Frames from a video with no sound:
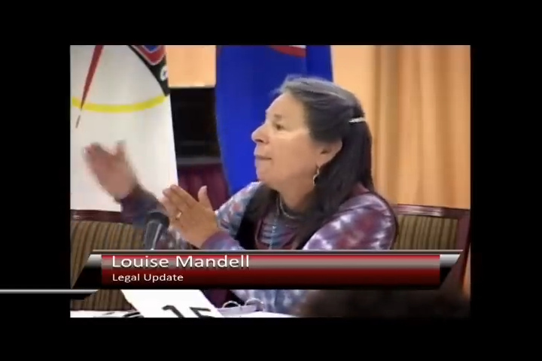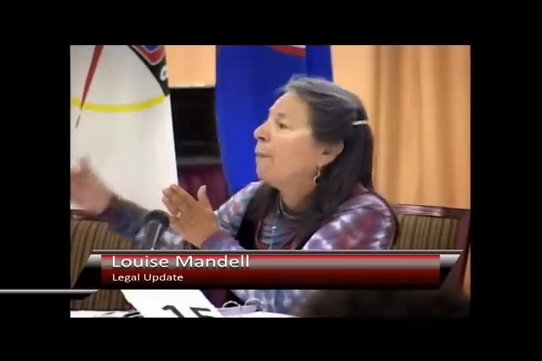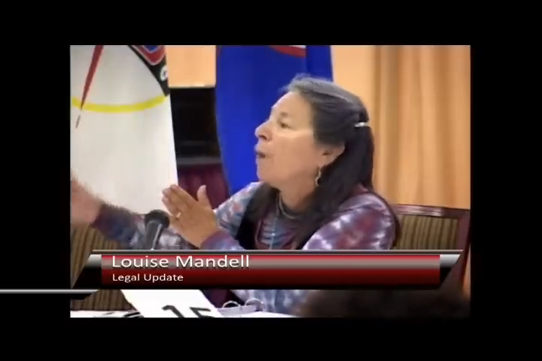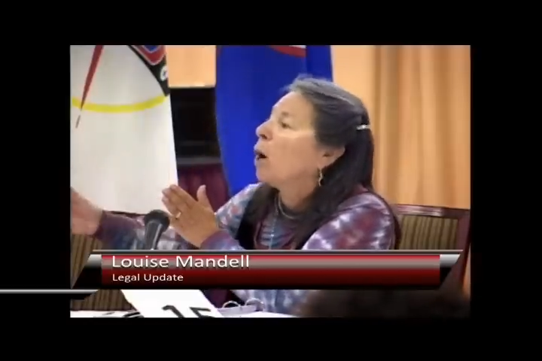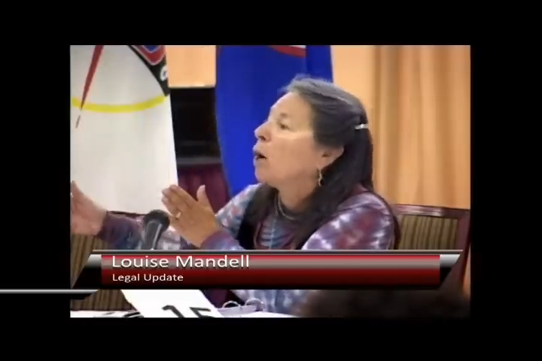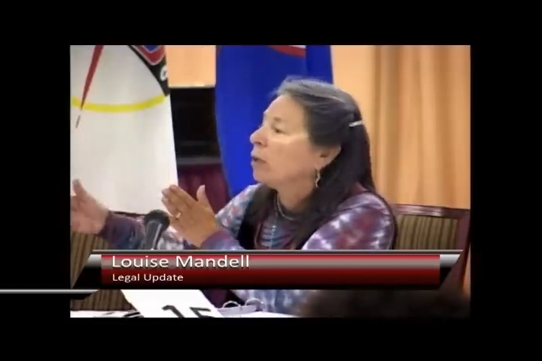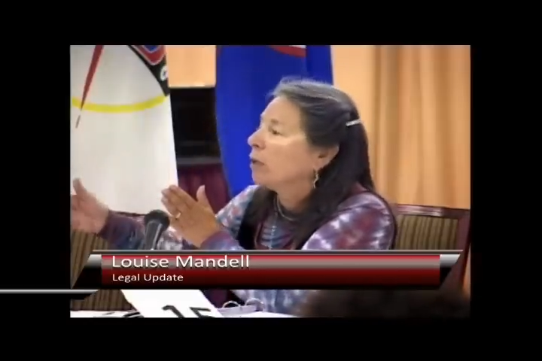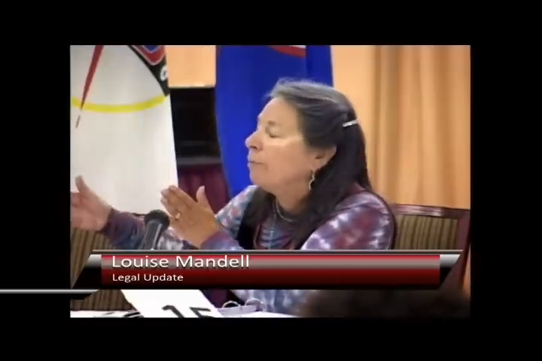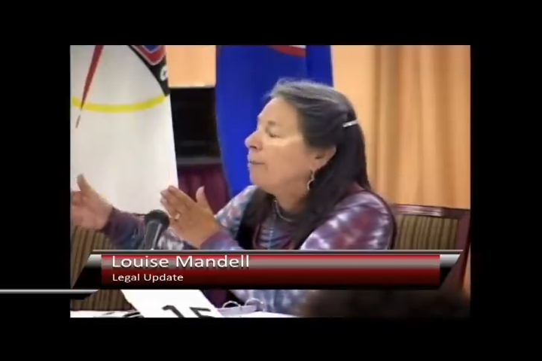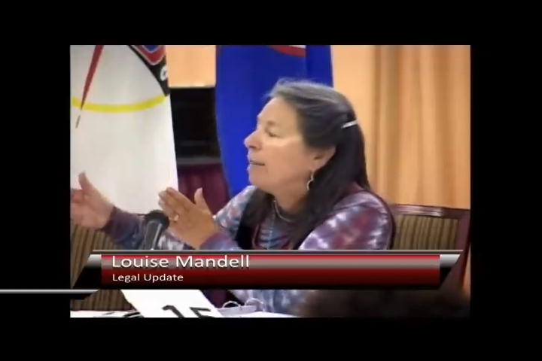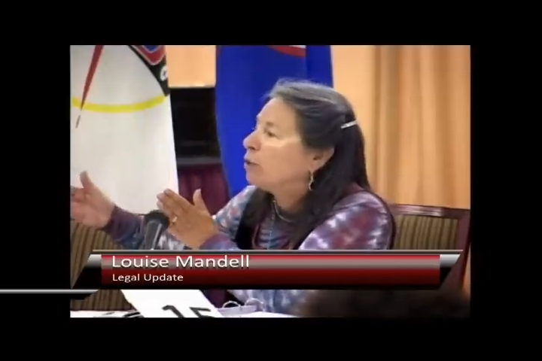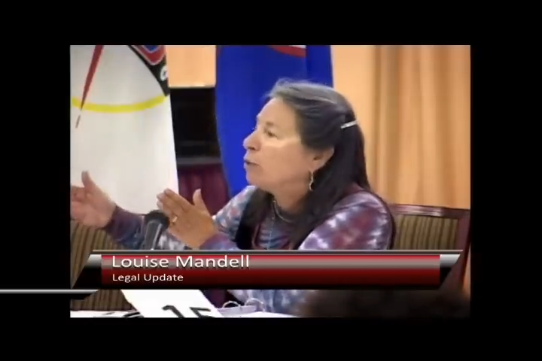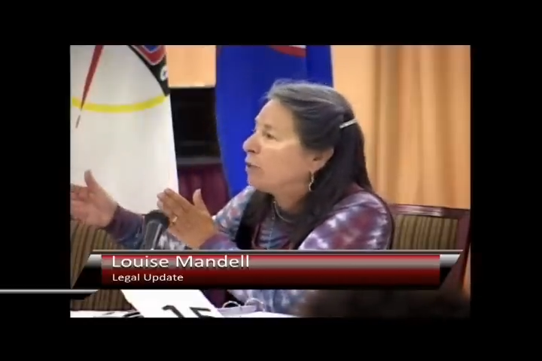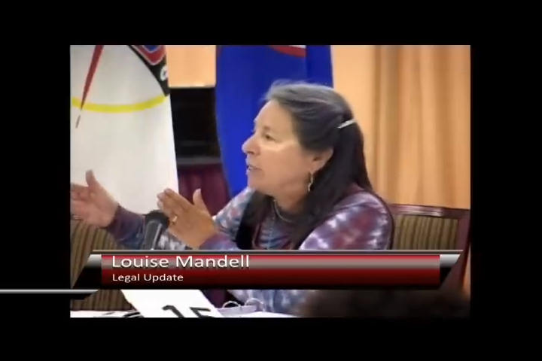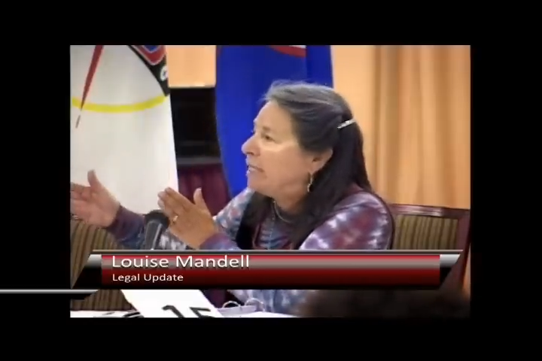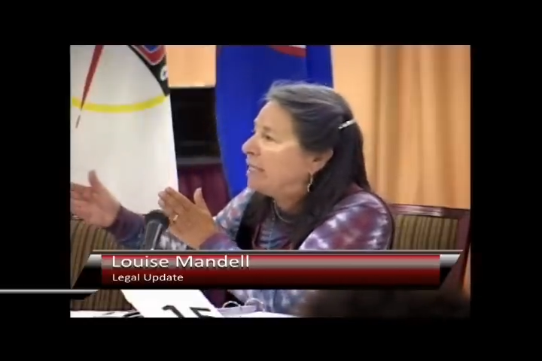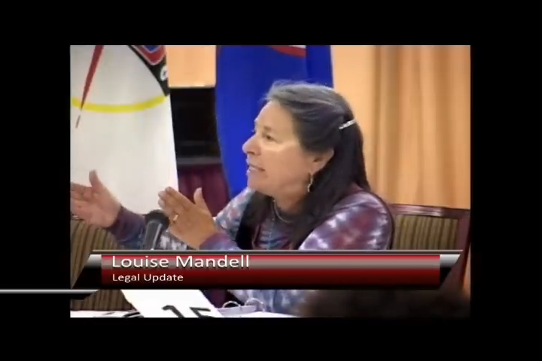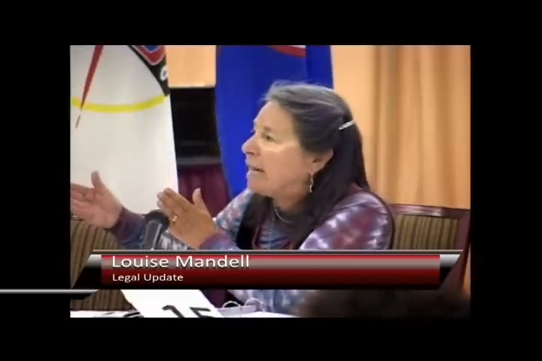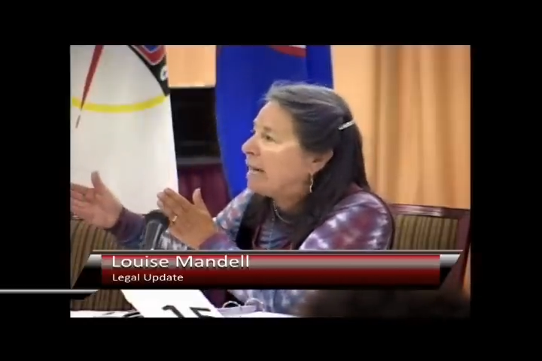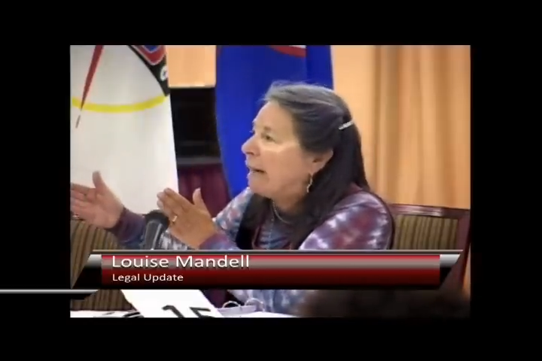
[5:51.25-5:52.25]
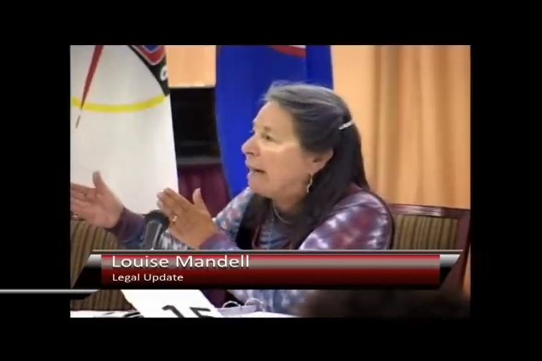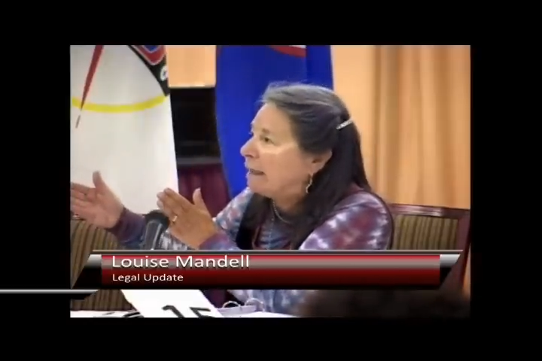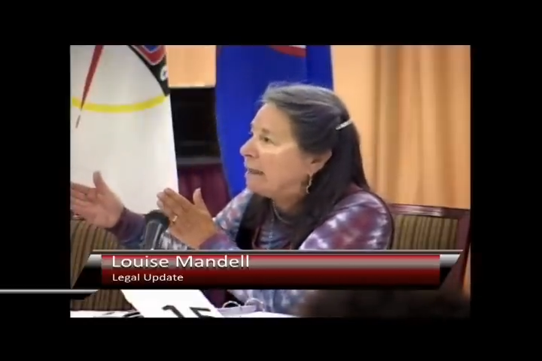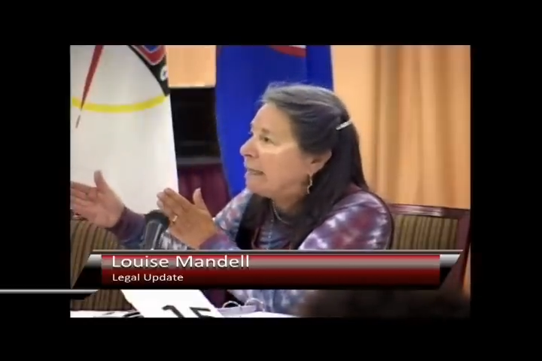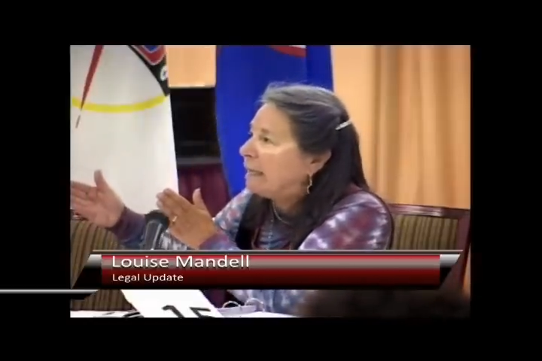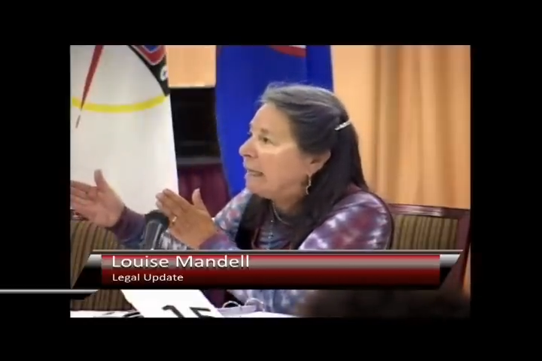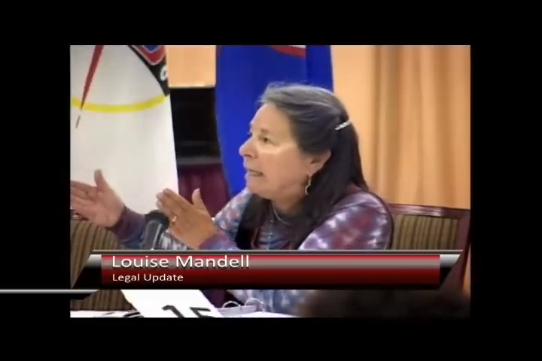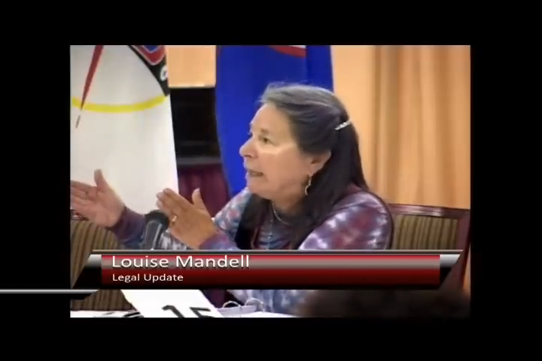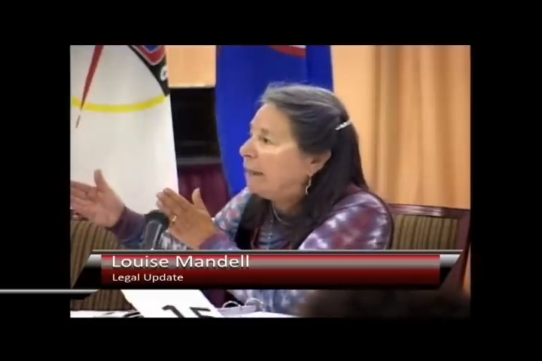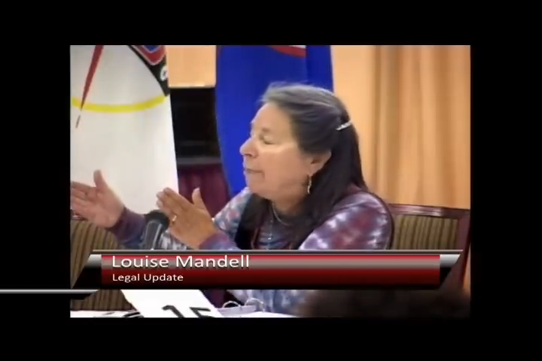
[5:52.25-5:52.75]
Parliamentary
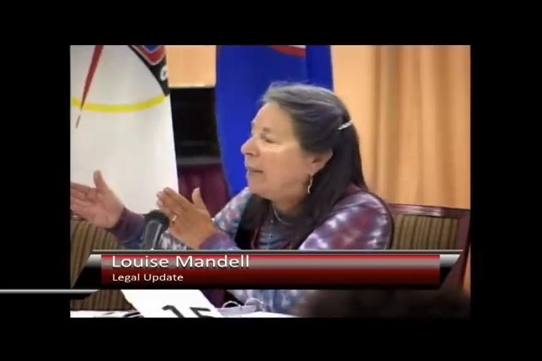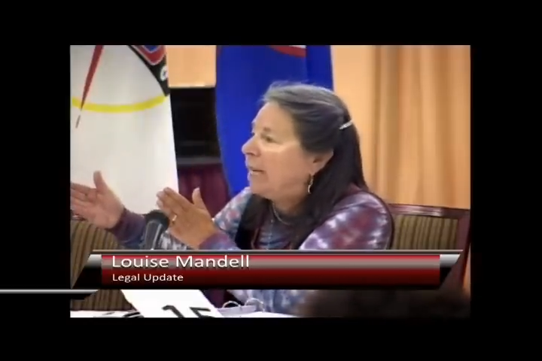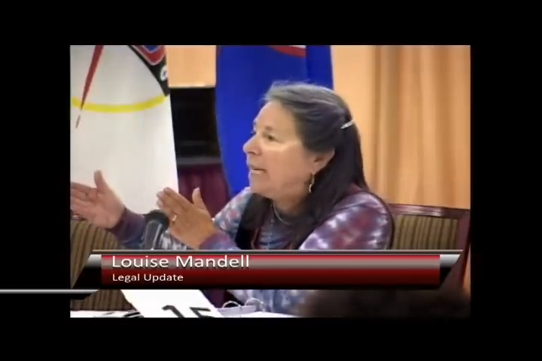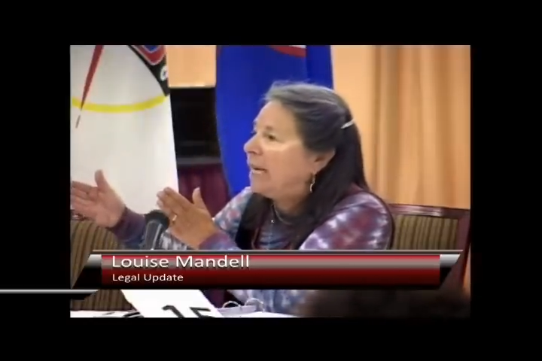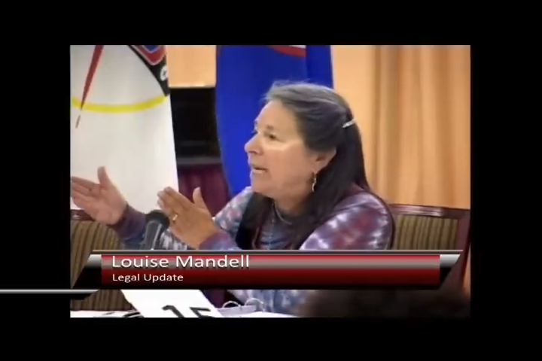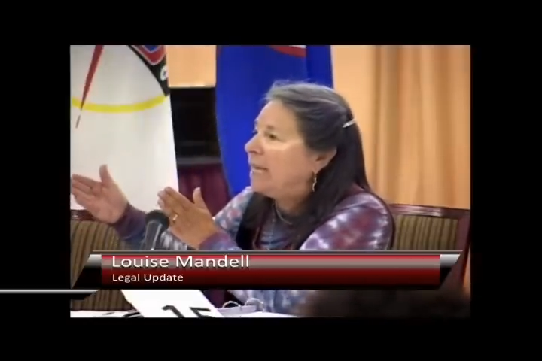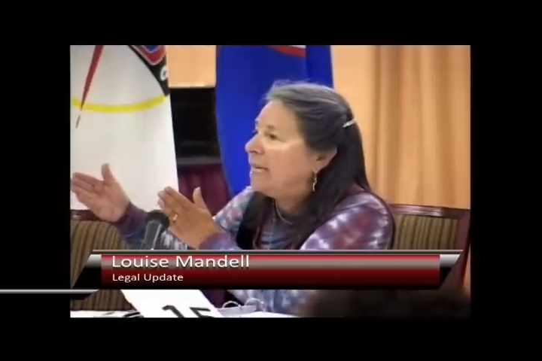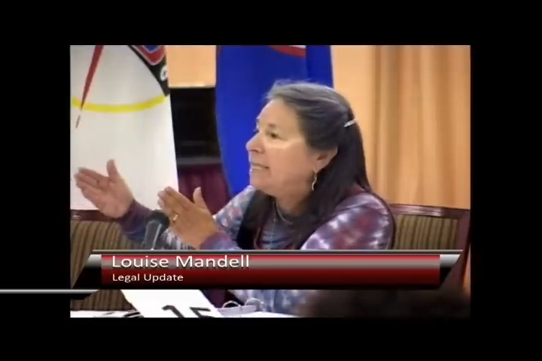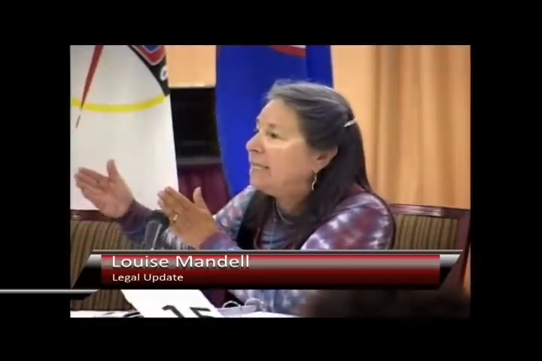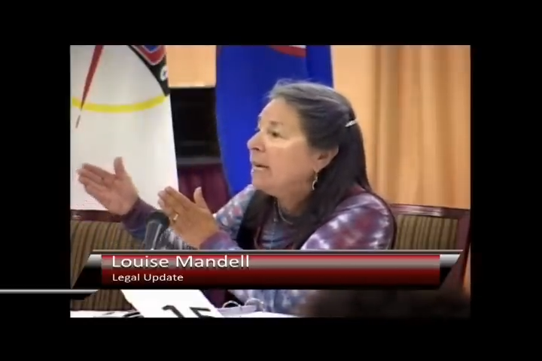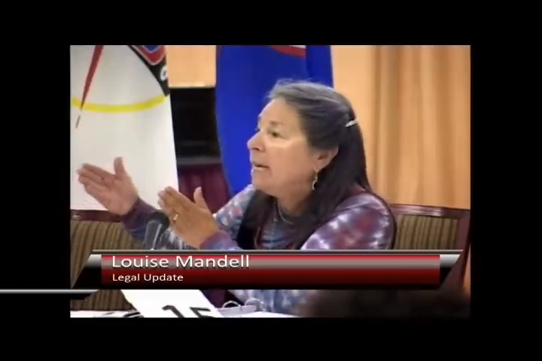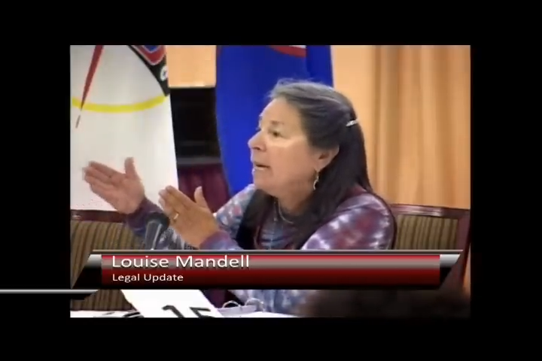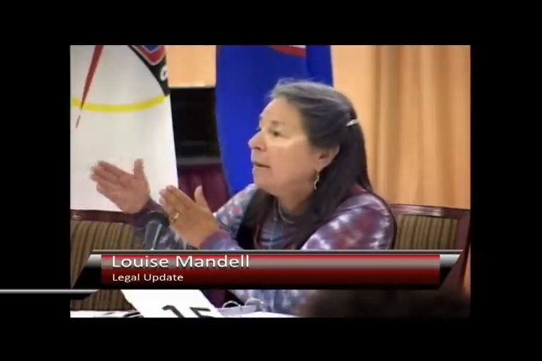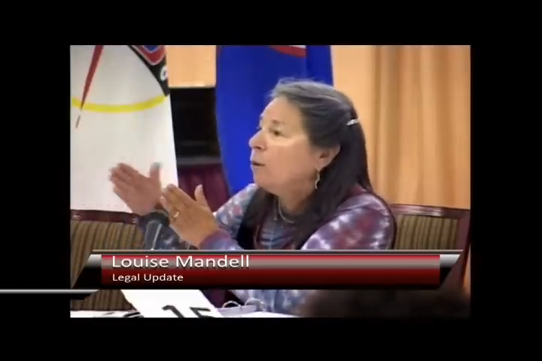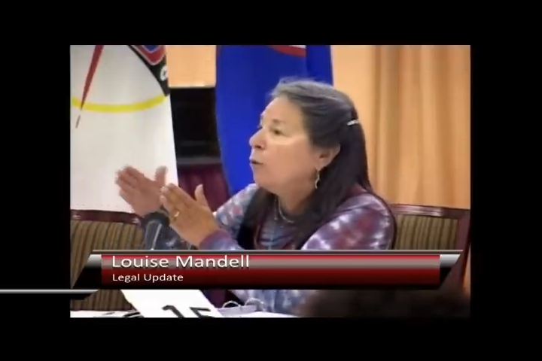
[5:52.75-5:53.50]
Standing Committee,